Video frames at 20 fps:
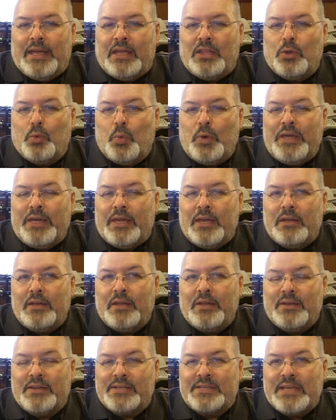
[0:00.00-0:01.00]
in the week
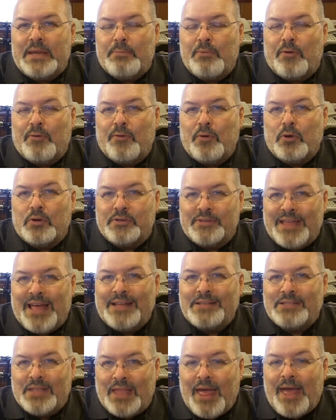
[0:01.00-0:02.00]
ending December 1st.
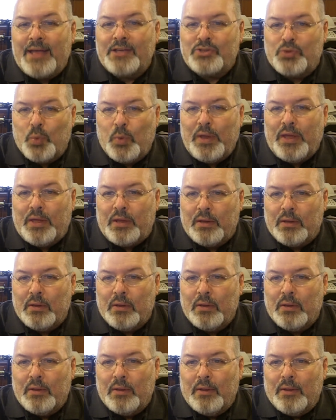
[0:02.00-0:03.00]
That's last week.
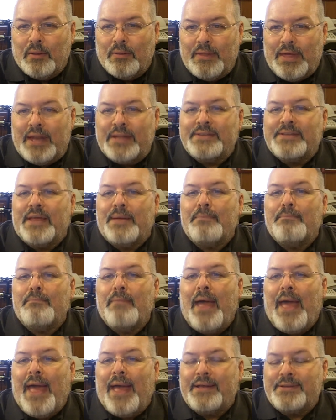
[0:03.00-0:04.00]
That is a
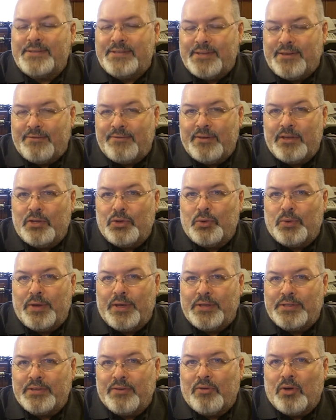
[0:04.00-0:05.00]
massive
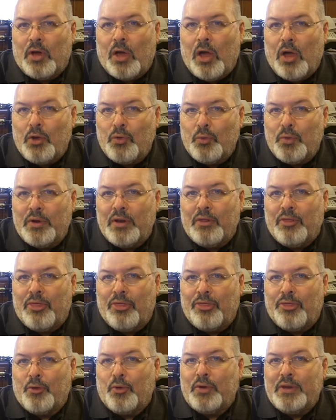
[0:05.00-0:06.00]
increase of
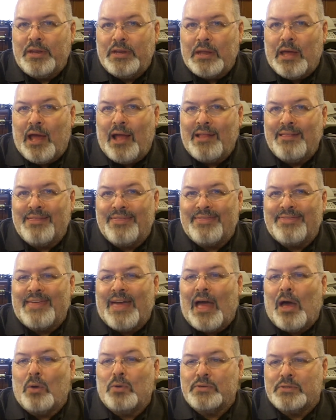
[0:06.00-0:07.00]

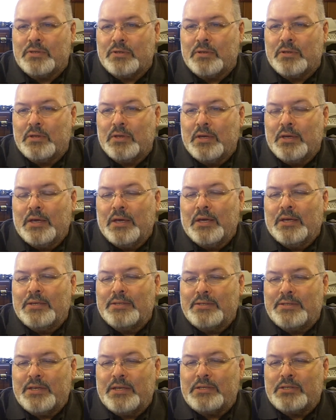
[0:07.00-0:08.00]

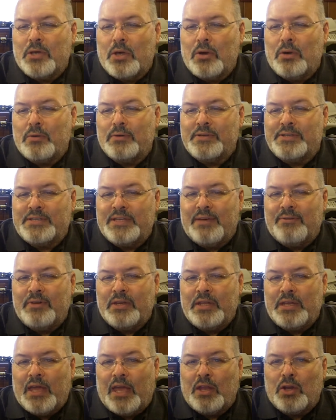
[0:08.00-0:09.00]

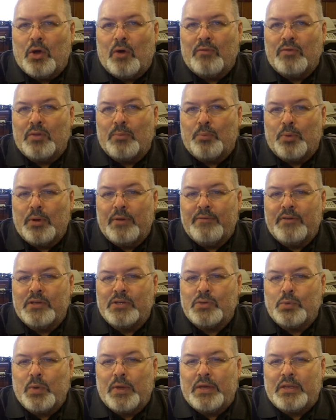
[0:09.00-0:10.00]
139,678 over the
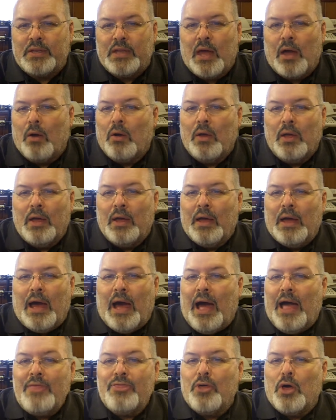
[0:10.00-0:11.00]
previous week. Now,
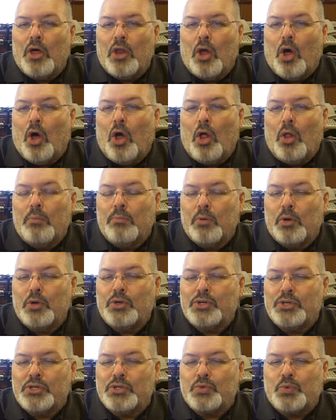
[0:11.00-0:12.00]
I thought all
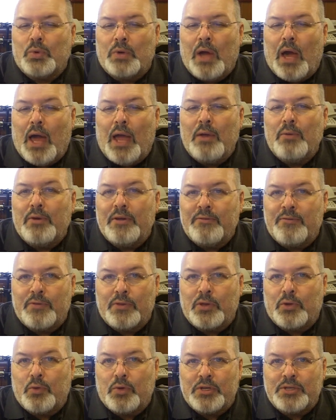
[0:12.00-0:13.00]
merchants were hiring
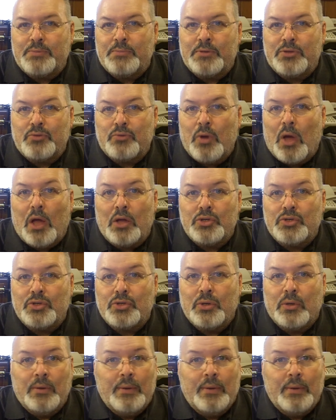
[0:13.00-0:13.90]
for the Christmas rush,